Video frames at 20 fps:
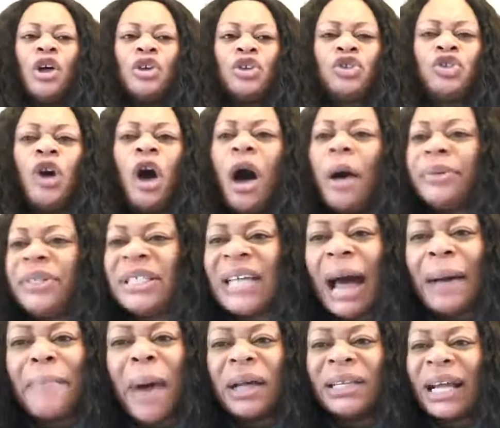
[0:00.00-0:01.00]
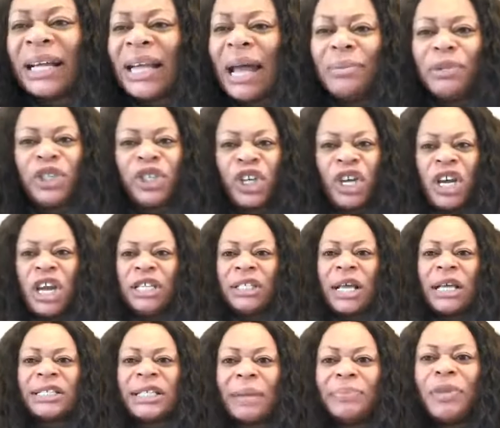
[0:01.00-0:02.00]
Something about the name
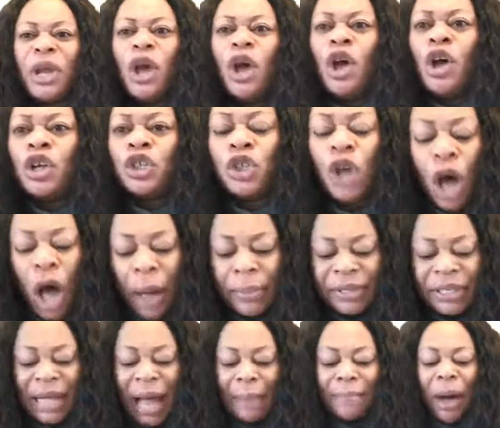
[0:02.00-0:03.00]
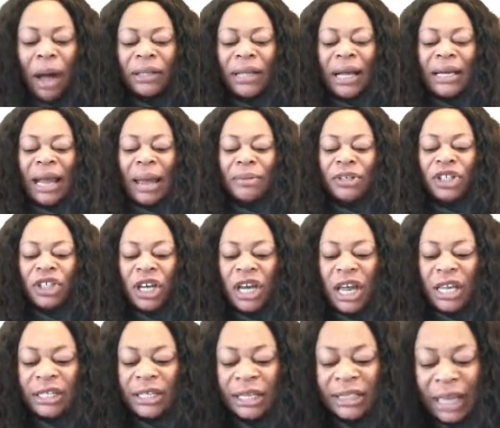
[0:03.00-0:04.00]
Jesus. Something about the name
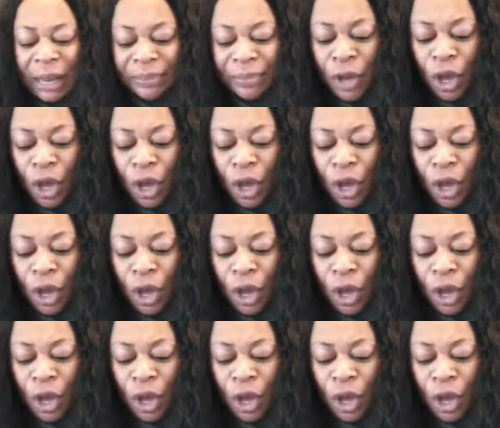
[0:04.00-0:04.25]
Jesus.